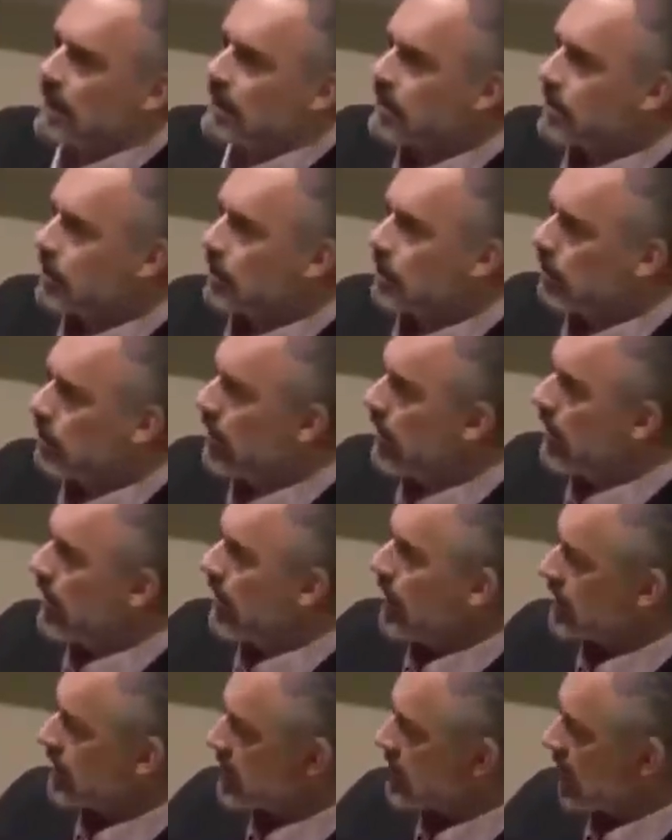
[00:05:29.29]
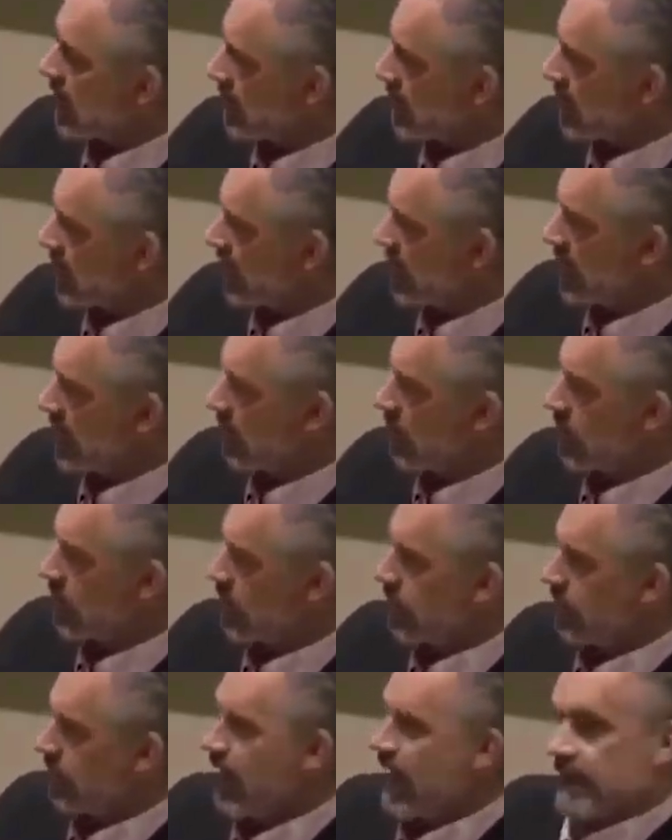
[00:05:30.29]
And so instead of dealing
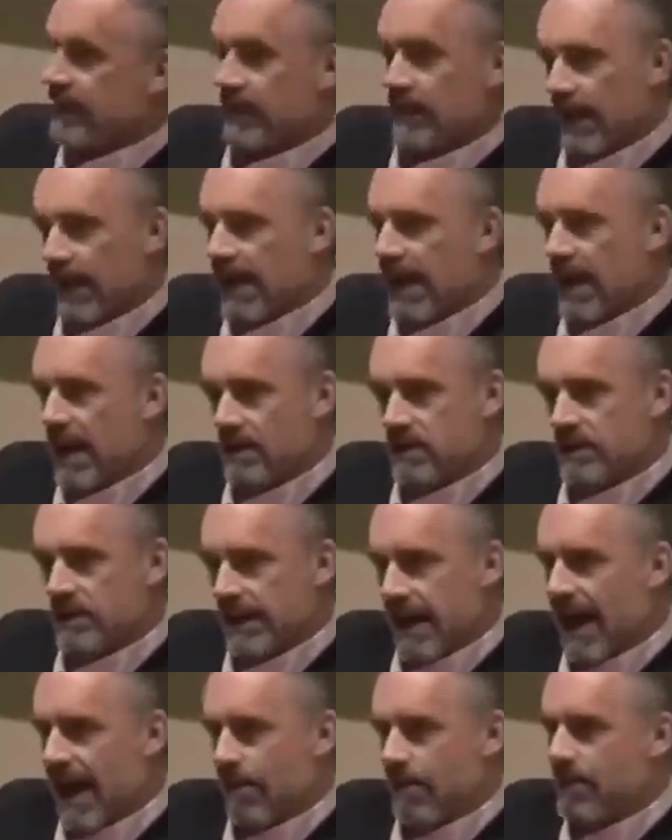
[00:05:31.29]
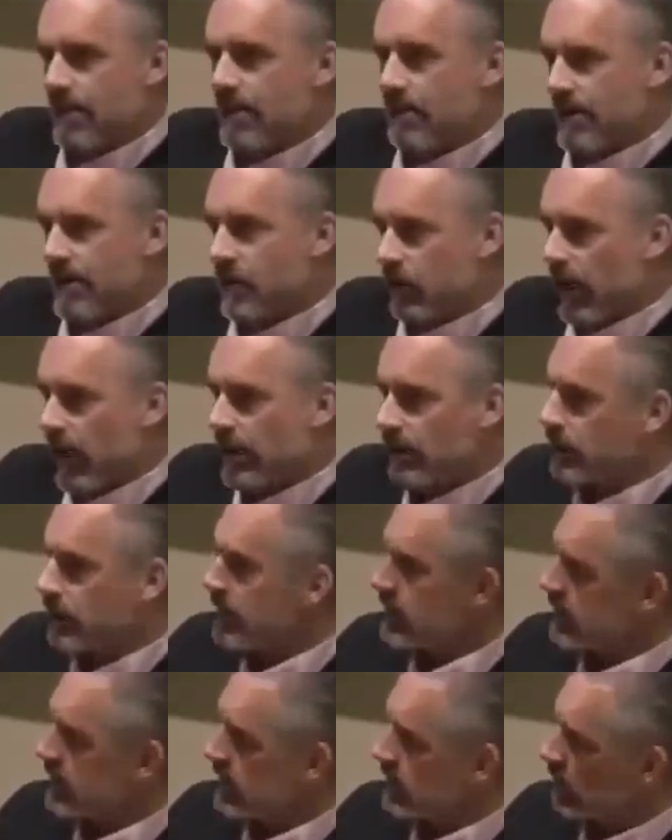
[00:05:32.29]
with the fact that I actually happen to be
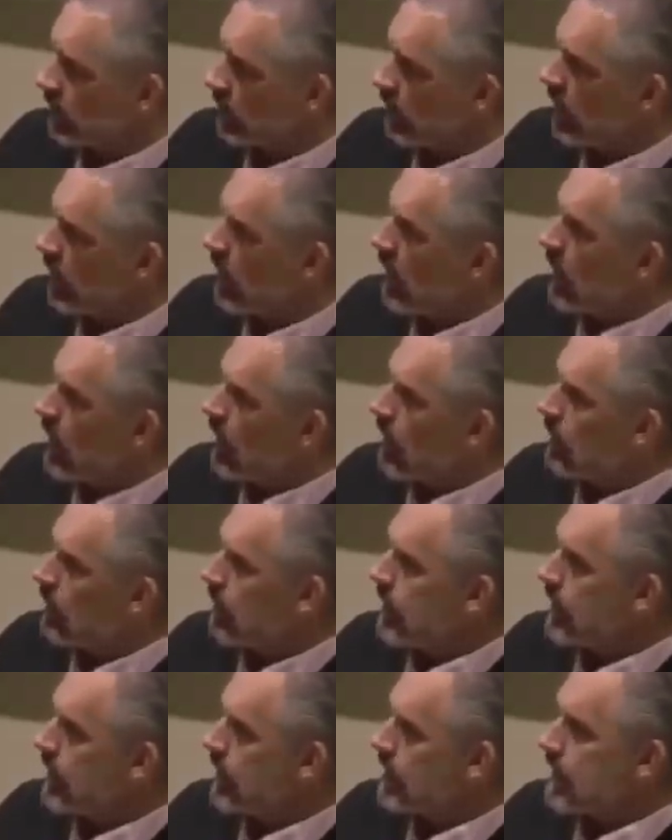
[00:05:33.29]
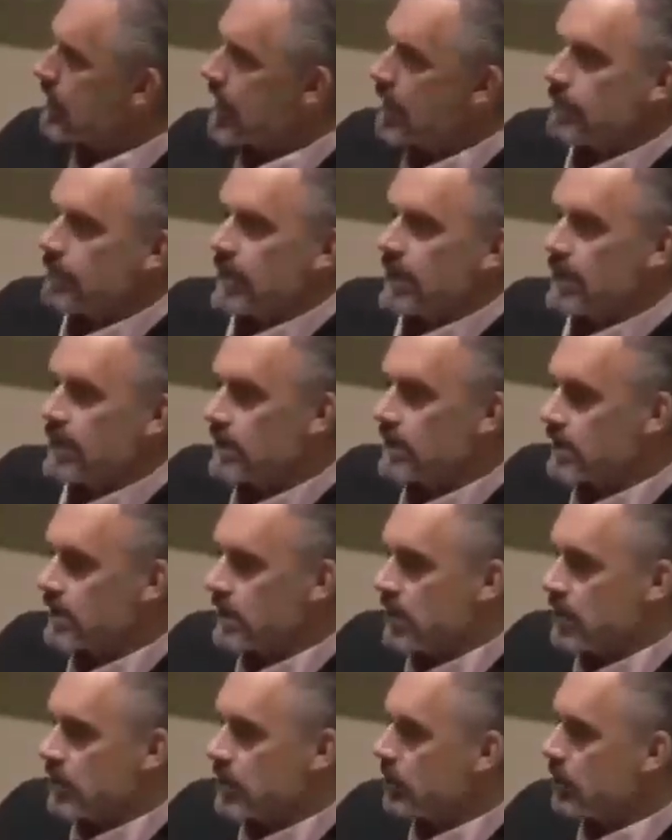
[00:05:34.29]
quite reasonable, the attempt
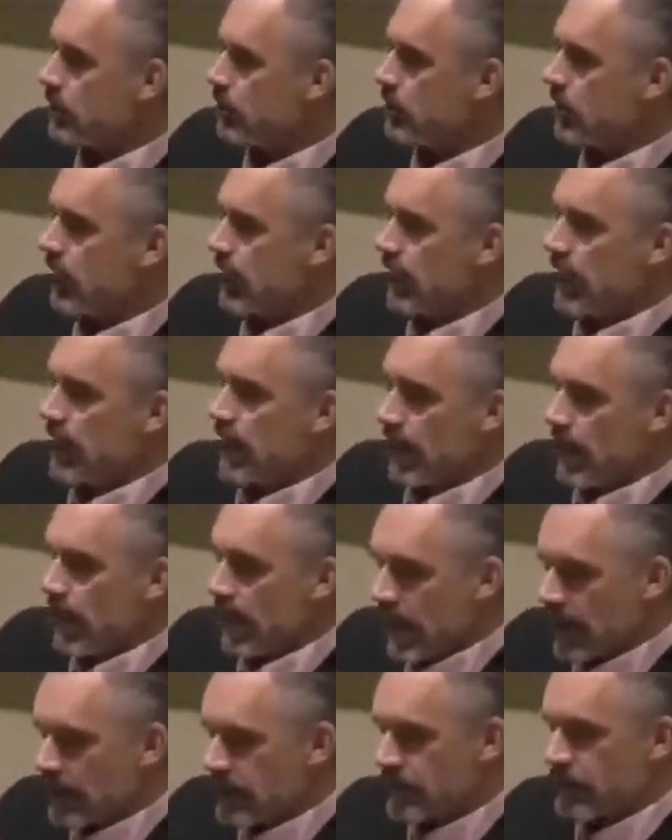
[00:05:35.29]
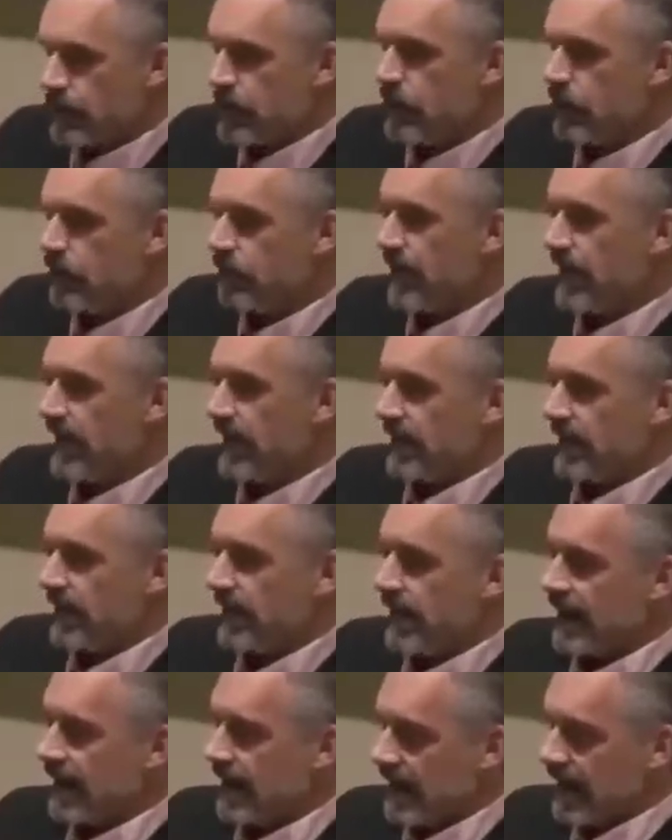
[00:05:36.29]
is to assume
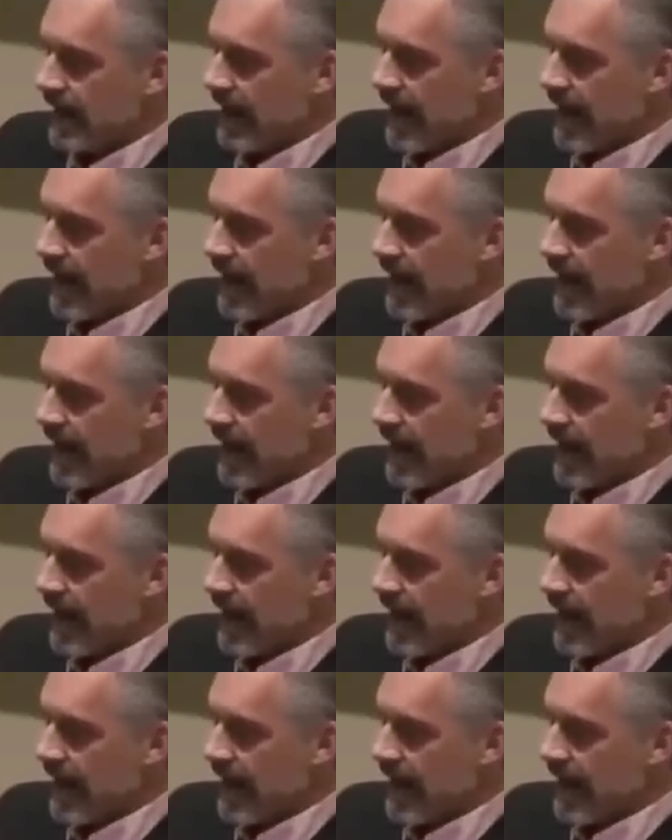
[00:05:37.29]
that